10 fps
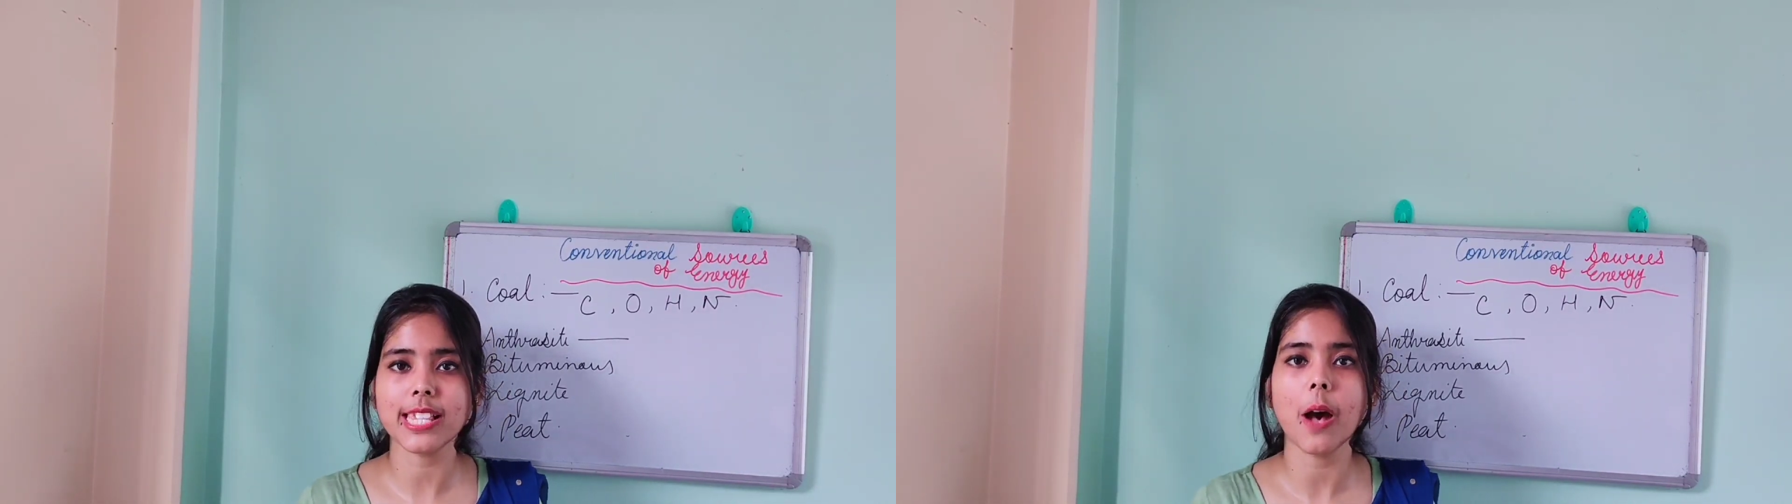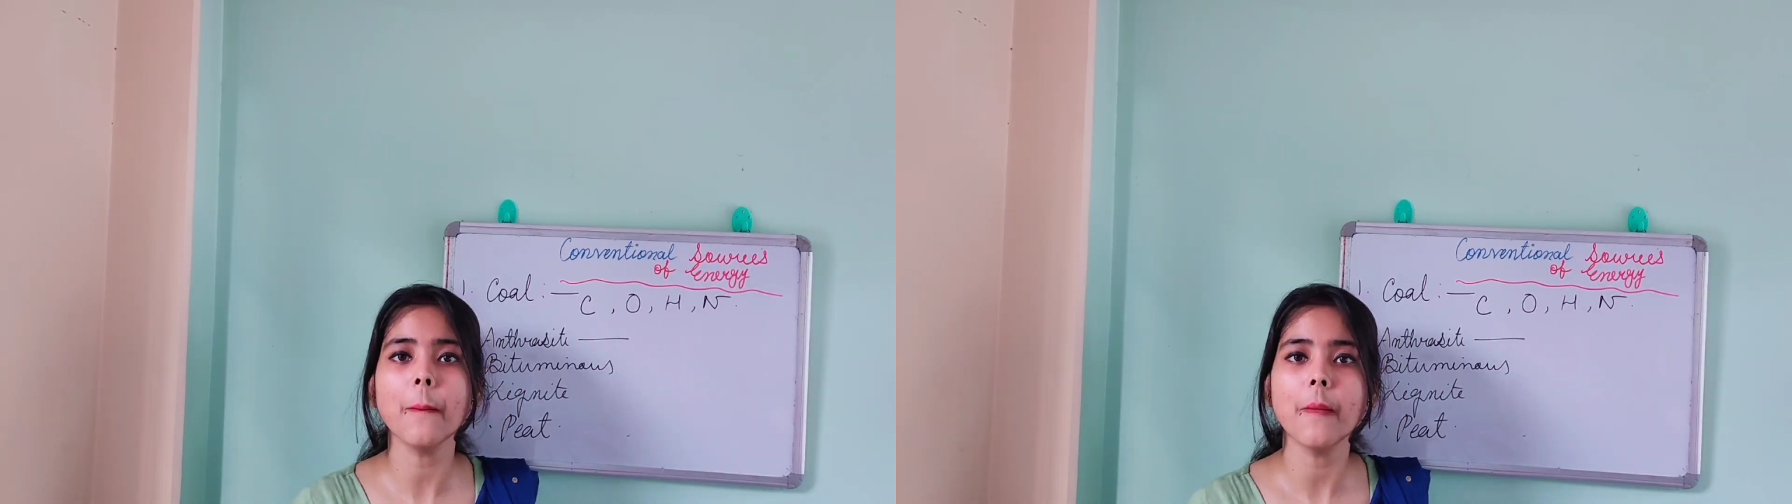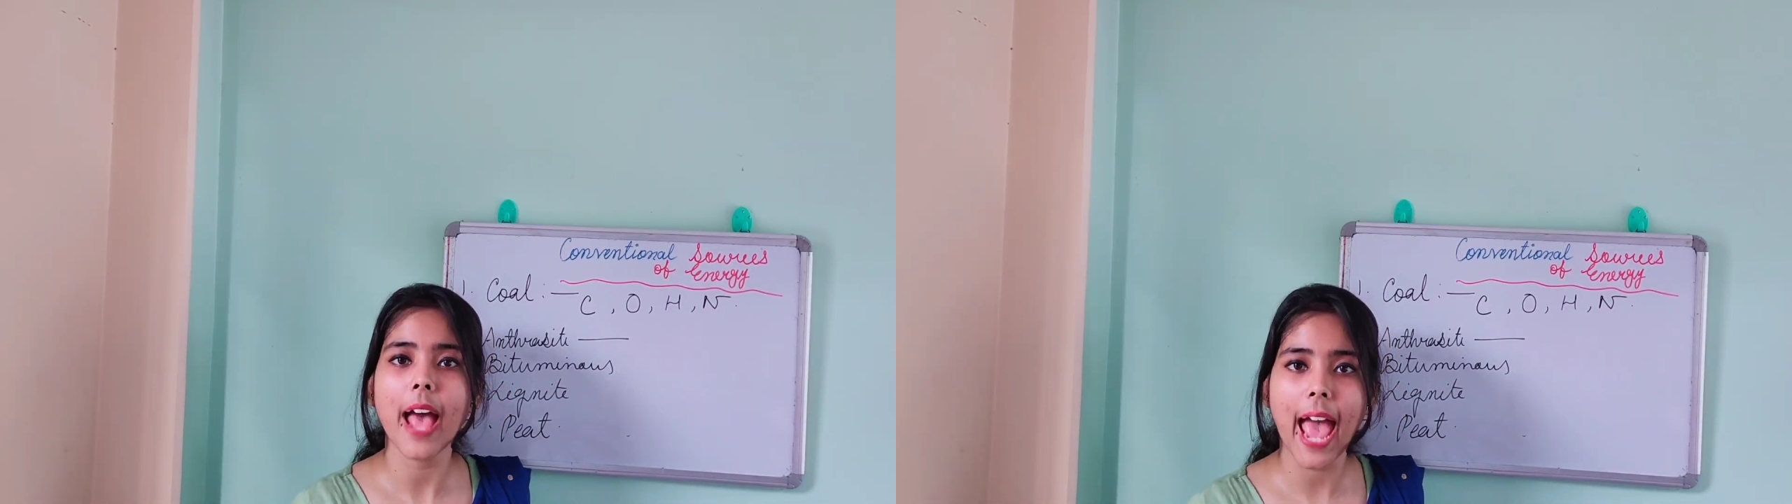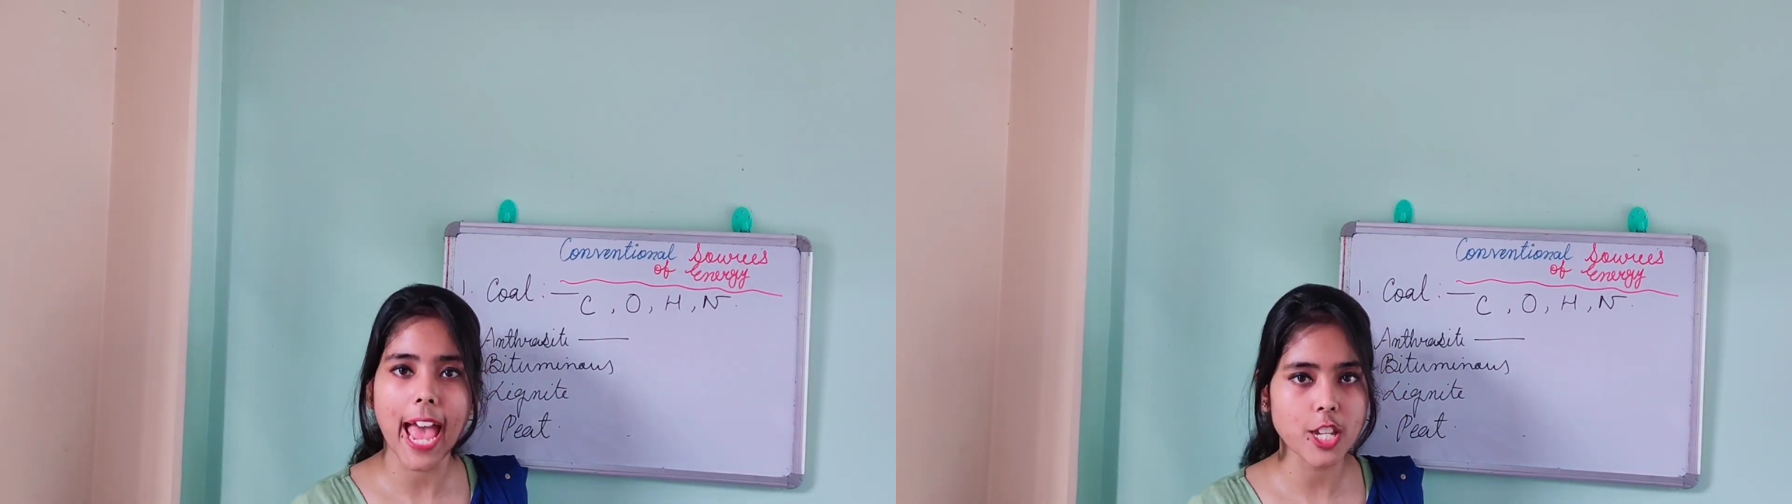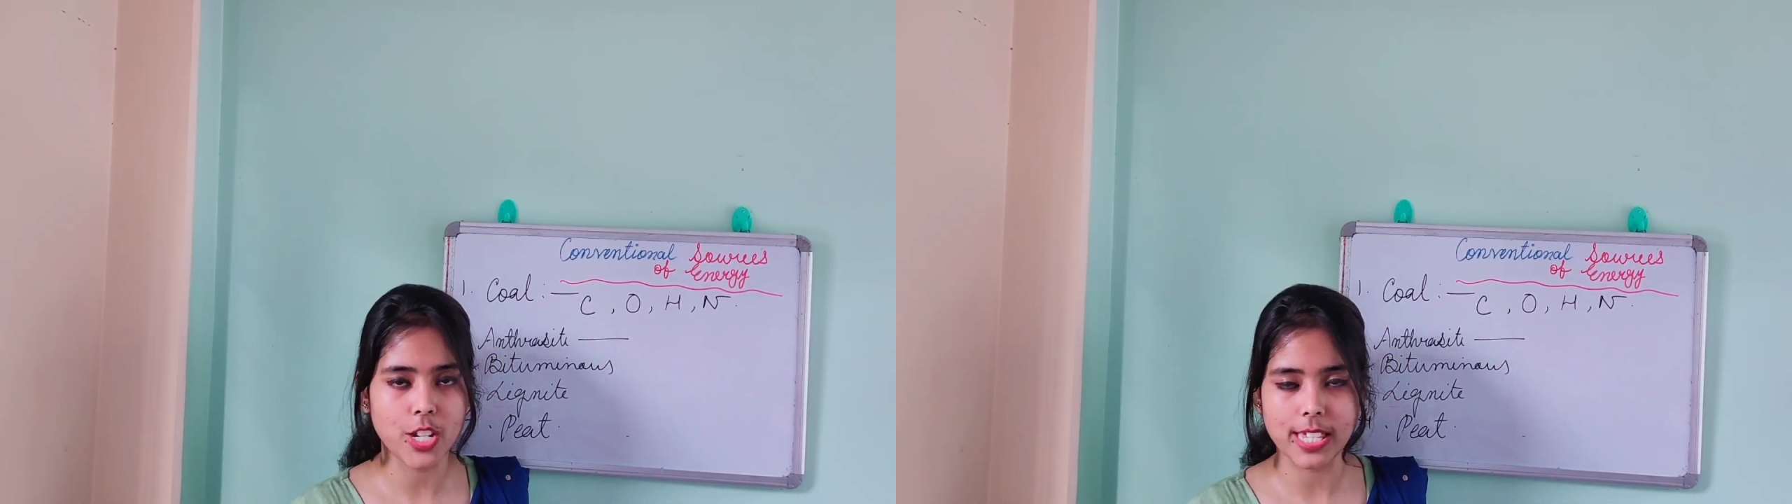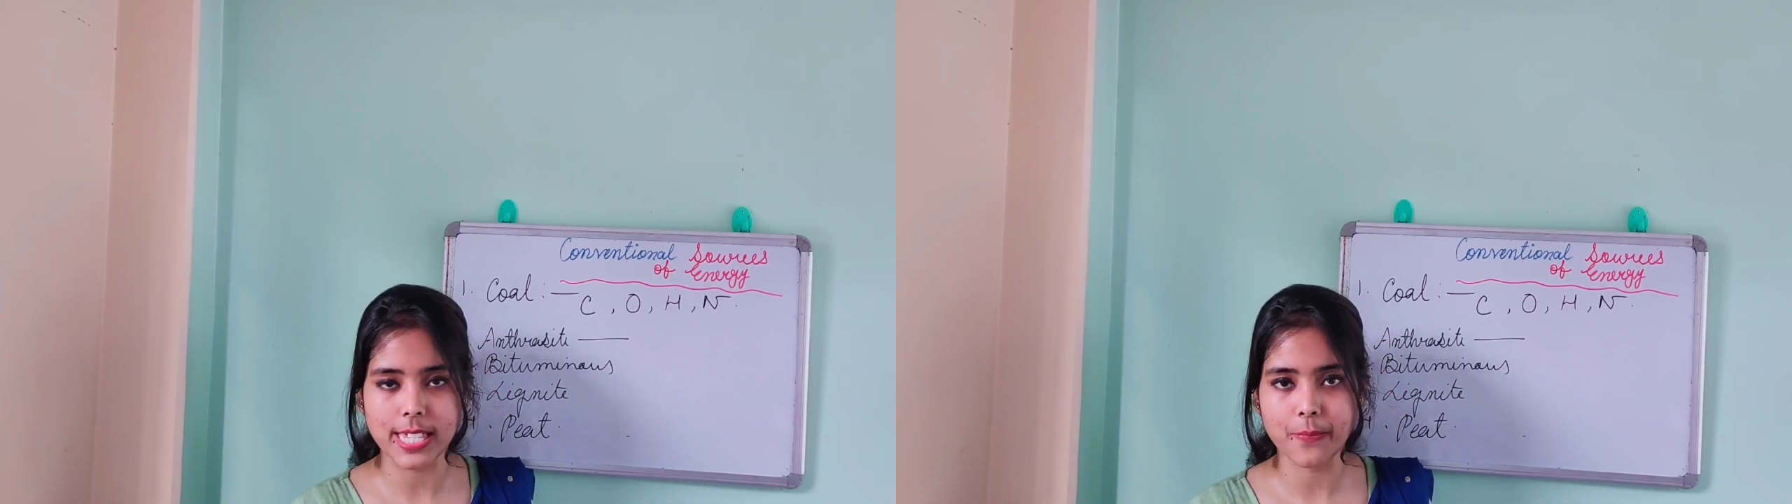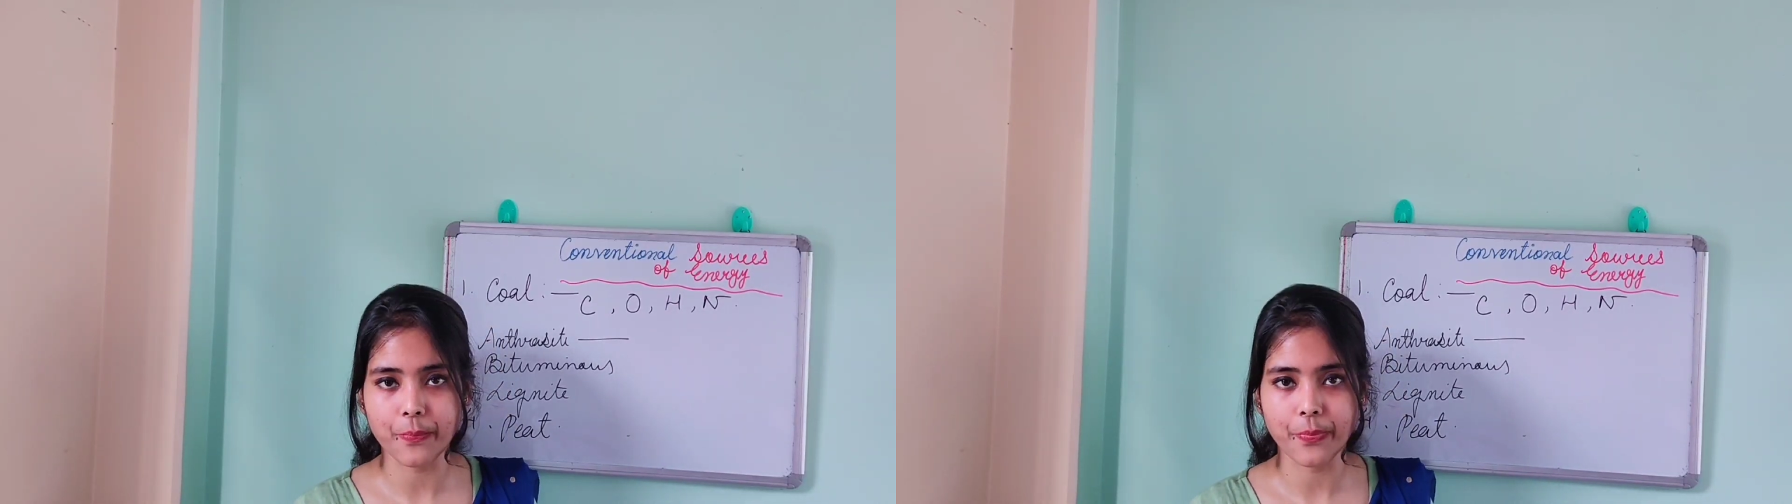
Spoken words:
some ashes.